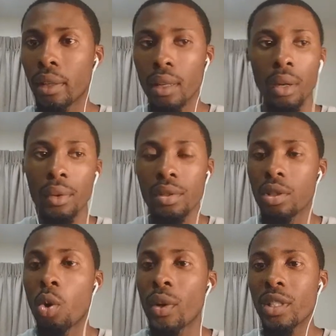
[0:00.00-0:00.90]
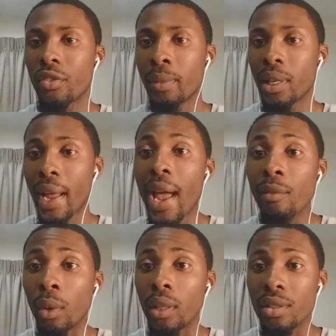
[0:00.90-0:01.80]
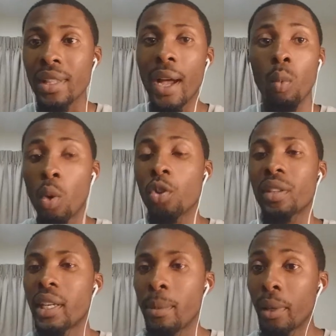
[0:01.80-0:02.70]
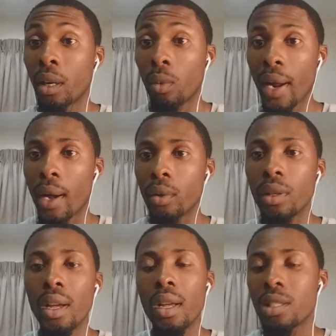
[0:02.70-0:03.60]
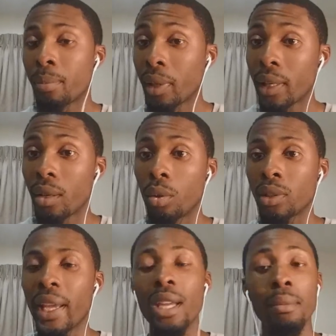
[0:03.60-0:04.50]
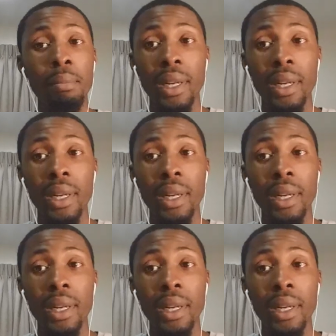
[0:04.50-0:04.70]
You know, there's no reason for me to have one. It's not worth keeping around to play an old game.